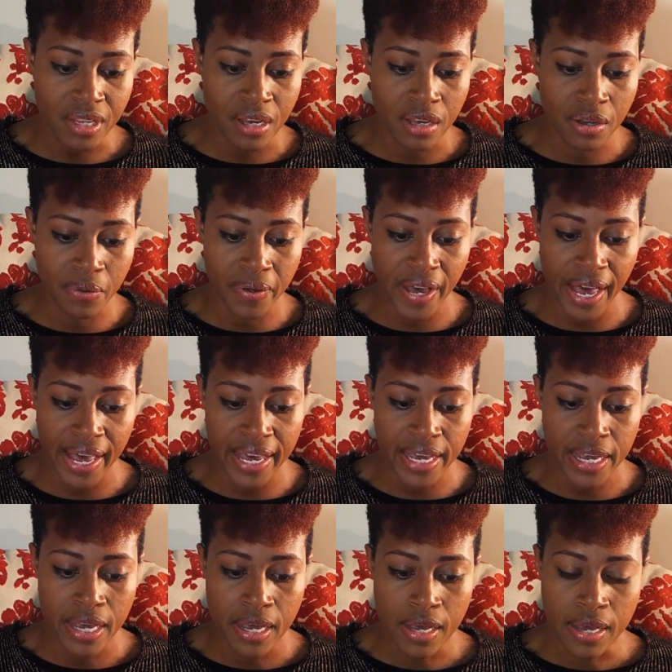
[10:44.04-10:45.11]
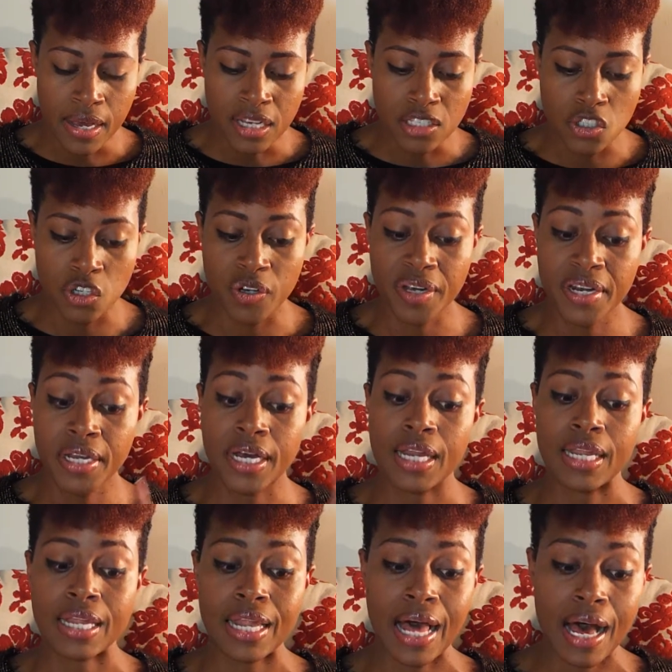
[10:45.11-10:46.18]
Okay? So you're getting a
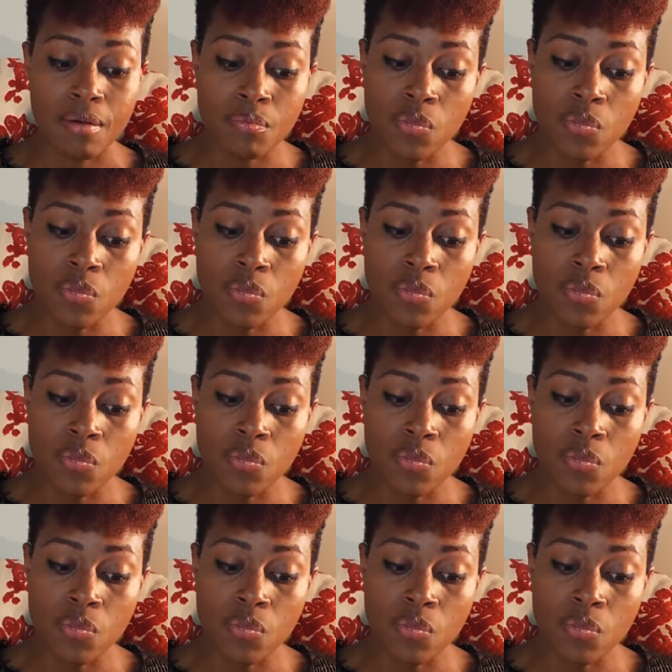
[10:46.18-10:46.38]
lot